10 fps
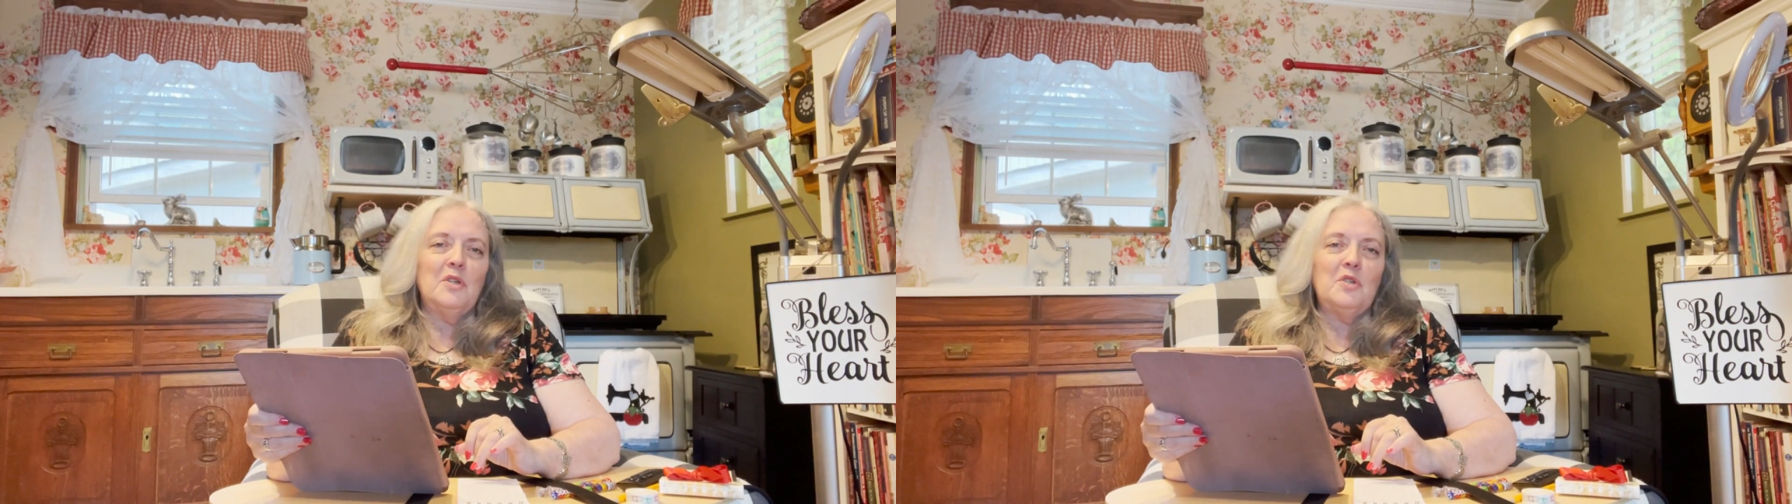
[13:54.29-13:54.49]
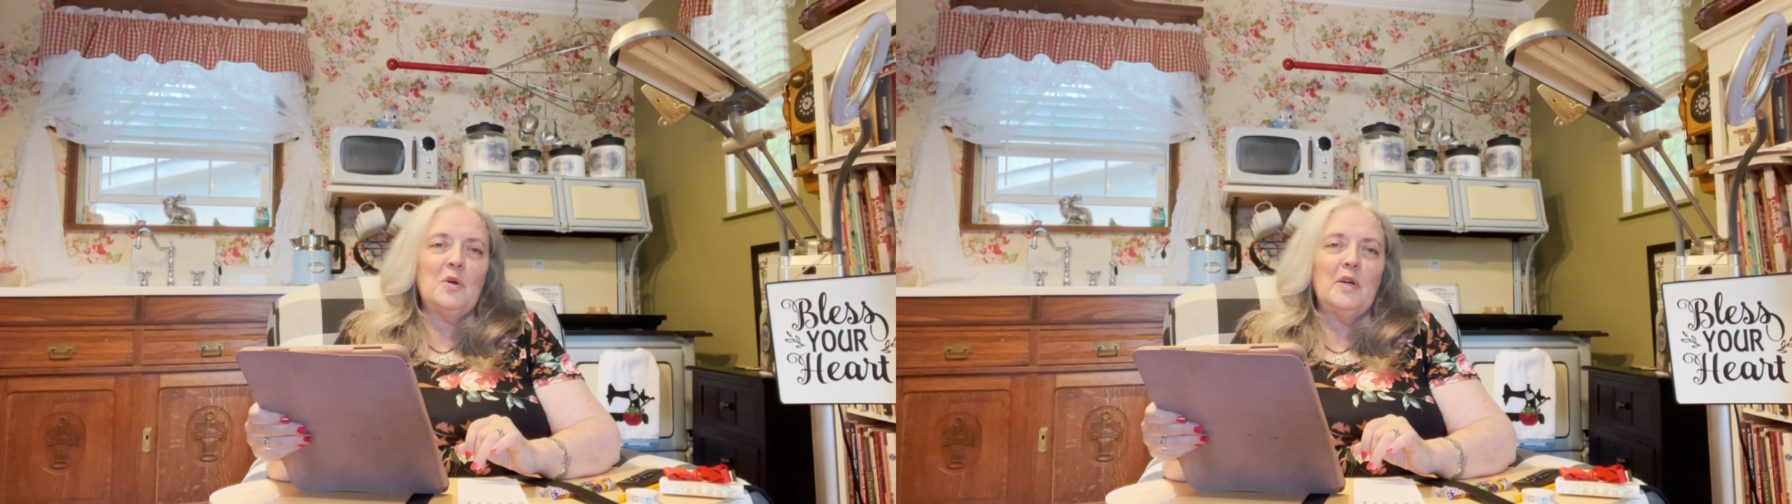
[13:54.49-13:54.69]

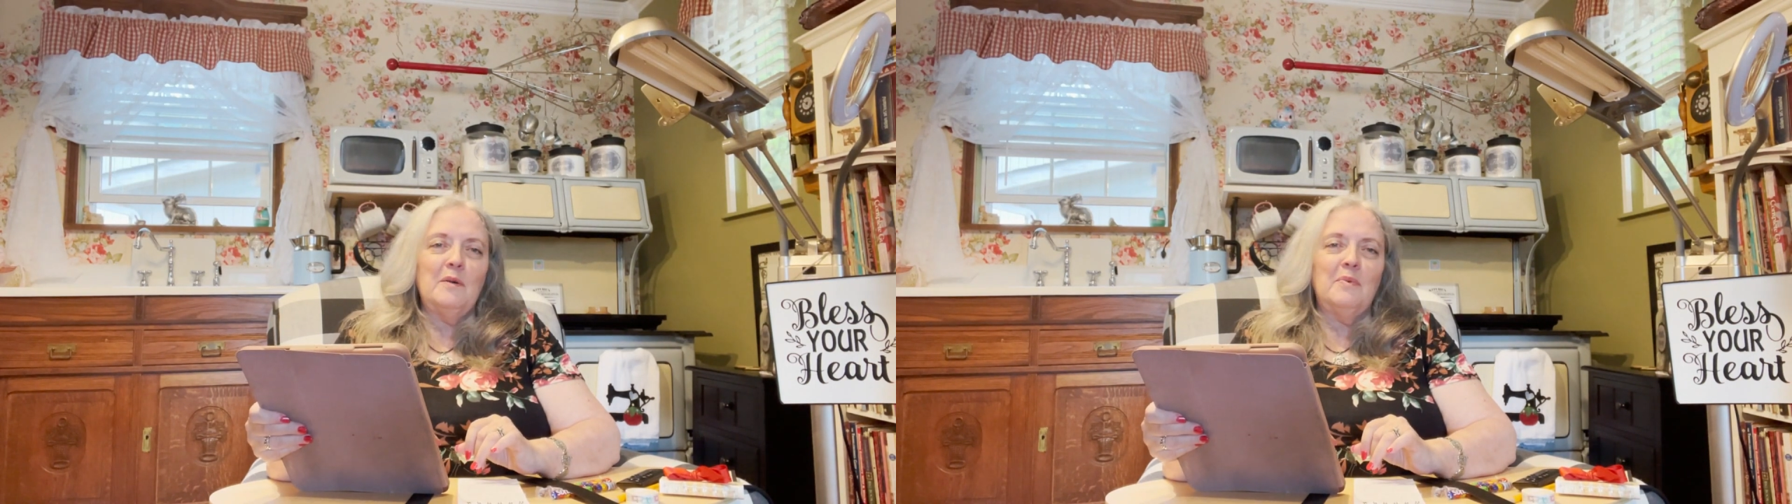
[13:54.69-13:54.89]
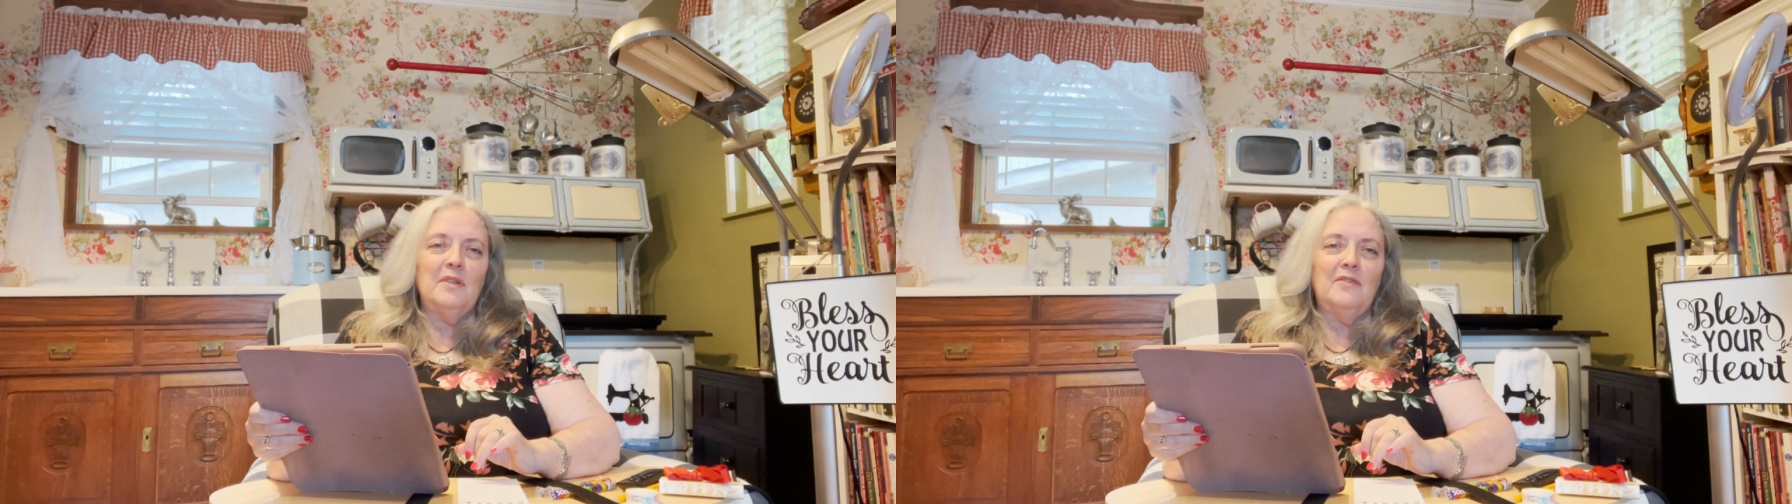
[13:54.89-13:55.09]

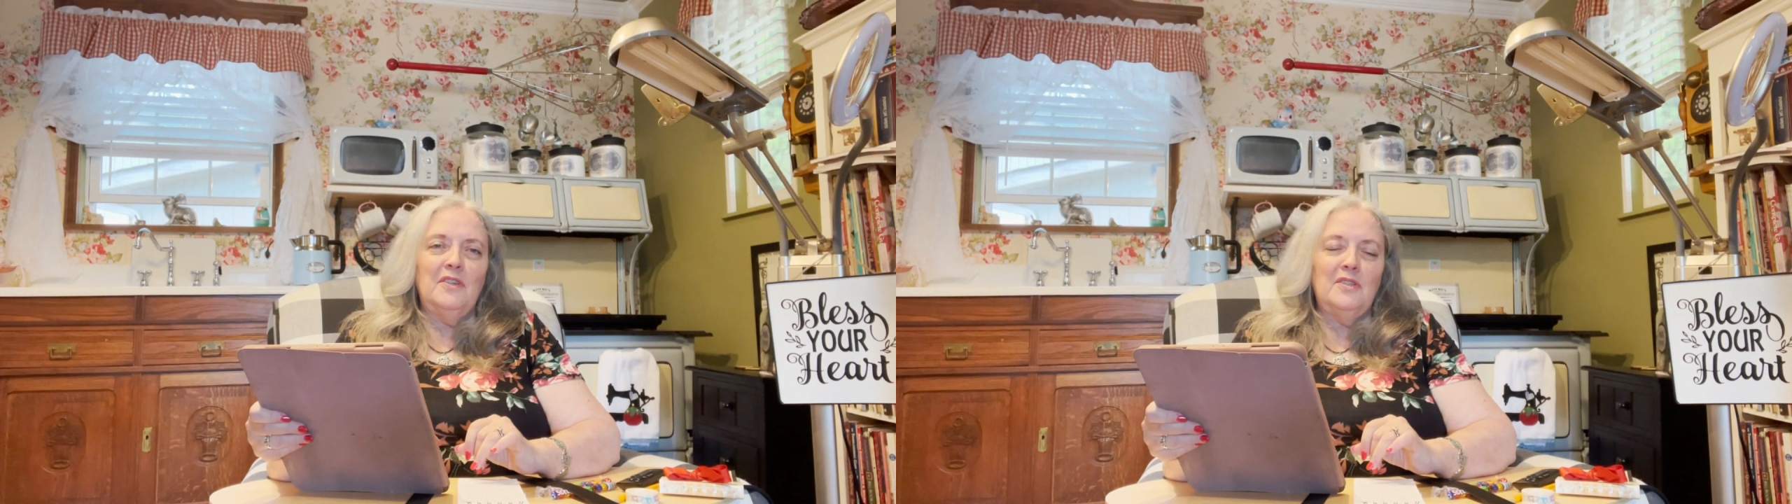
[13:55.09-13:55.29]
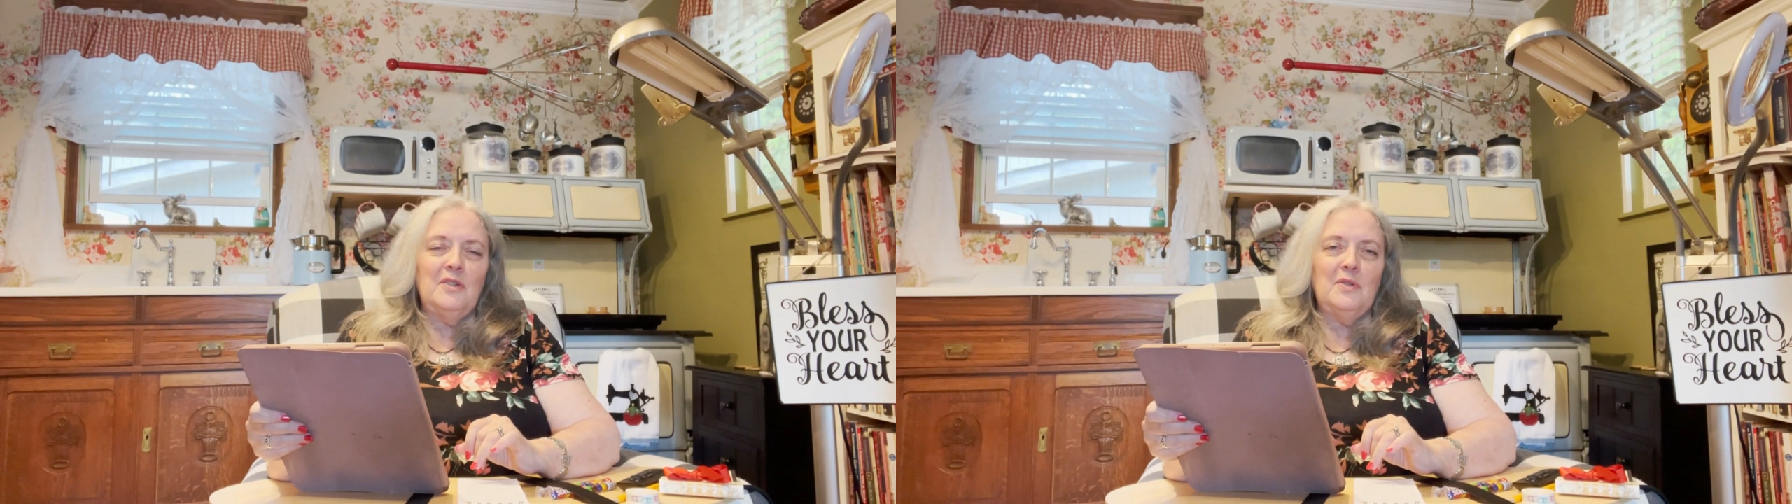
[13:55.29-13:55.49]
enjoyable if
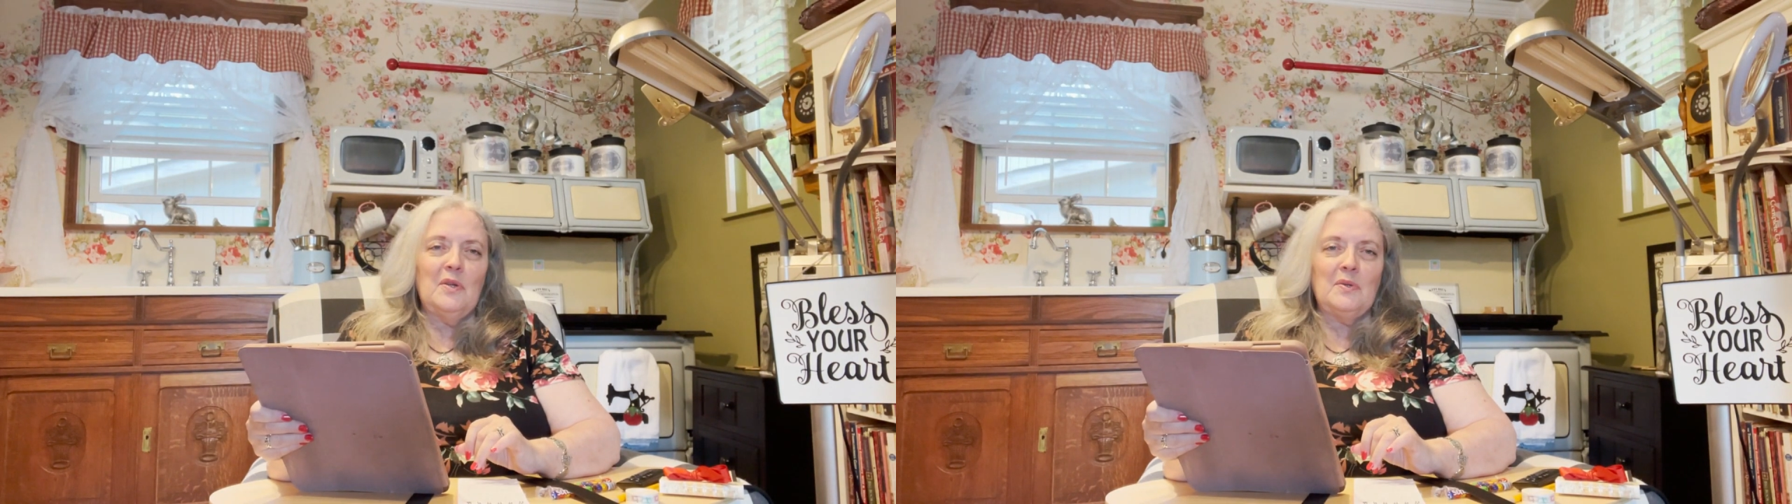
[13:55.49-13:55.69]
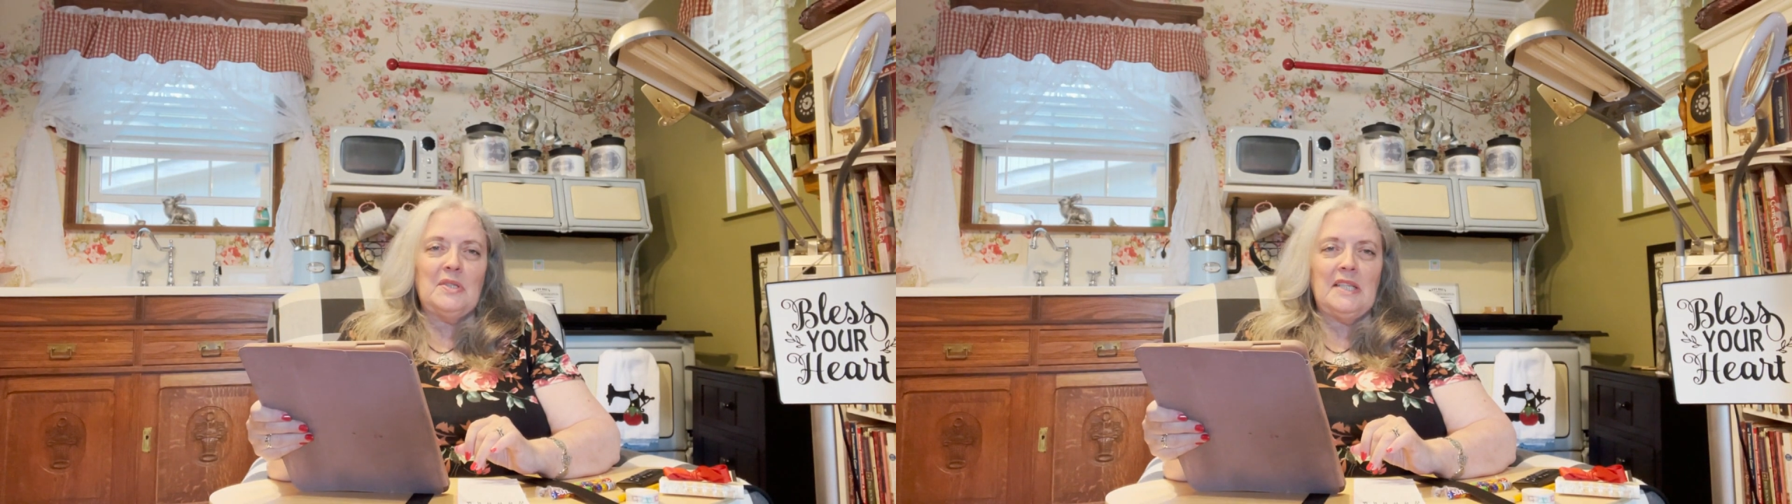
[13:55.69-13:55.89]
you do
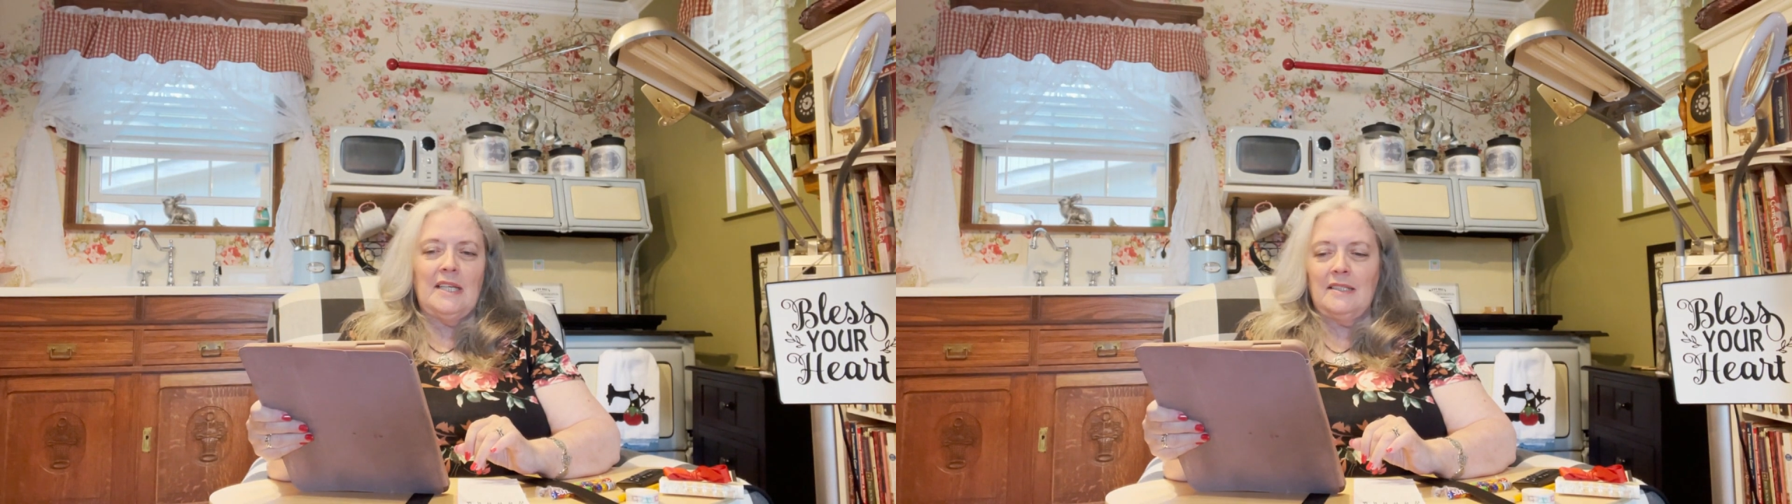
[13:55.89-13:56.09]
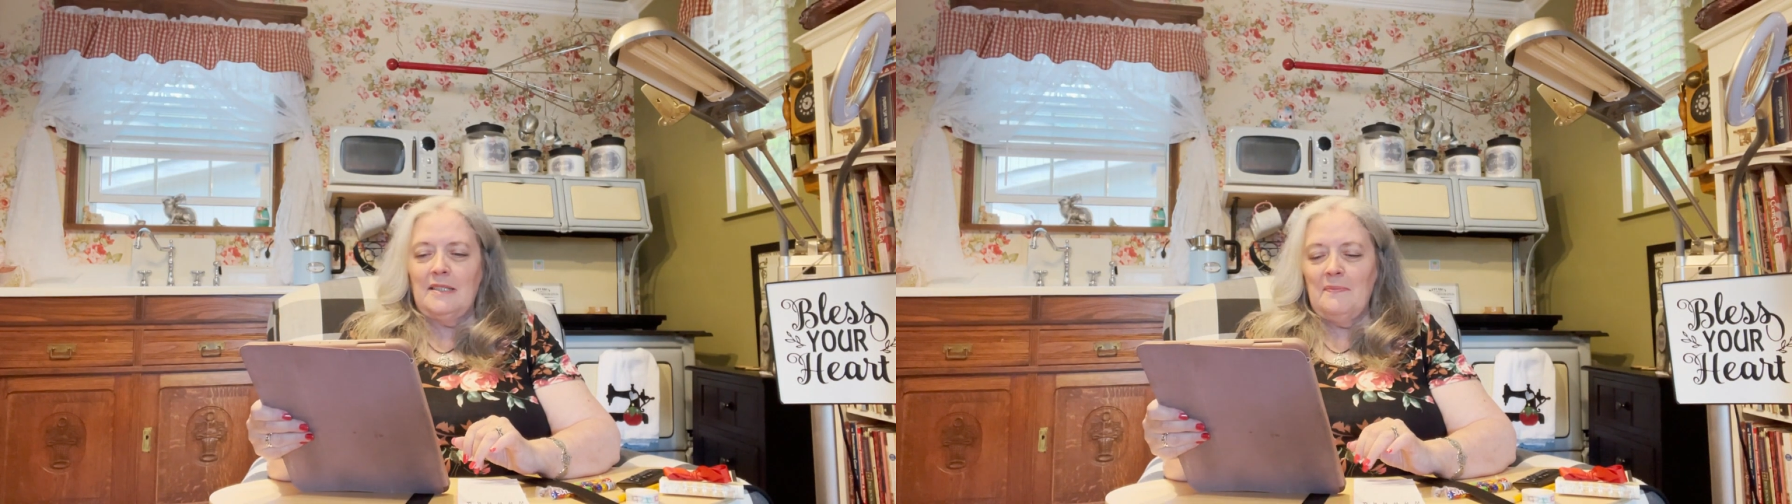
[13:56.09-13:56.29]
those
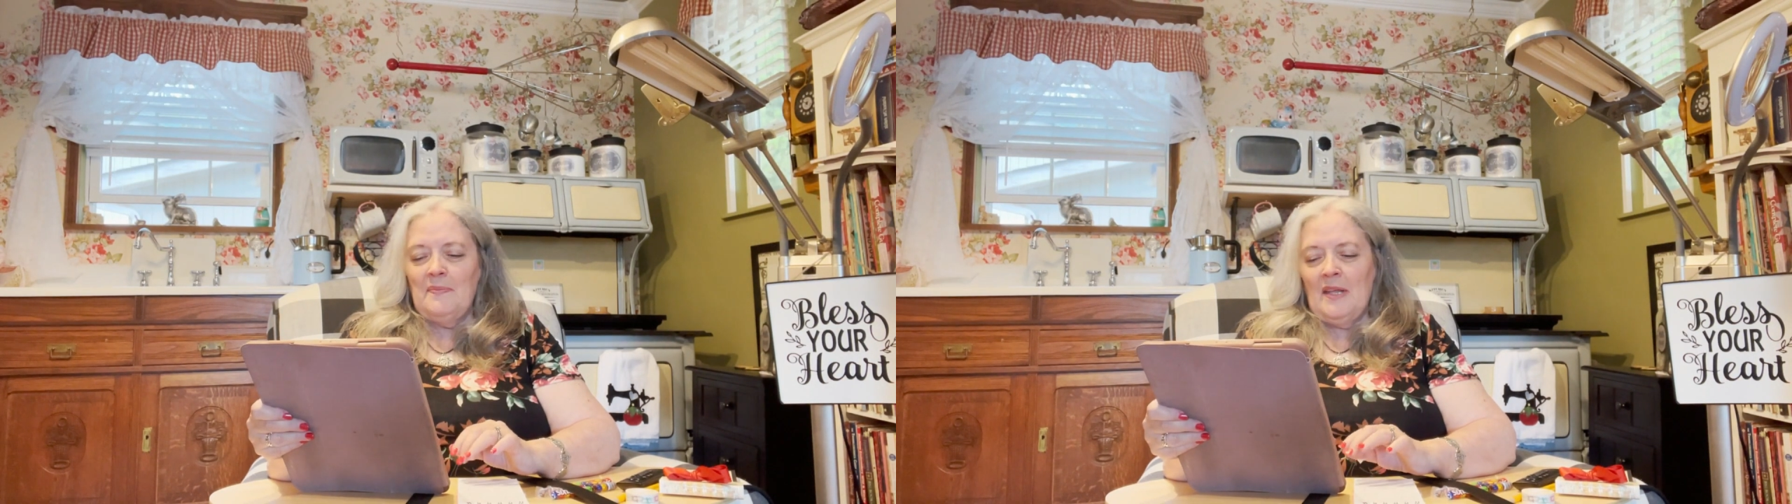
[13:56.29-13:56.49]
things.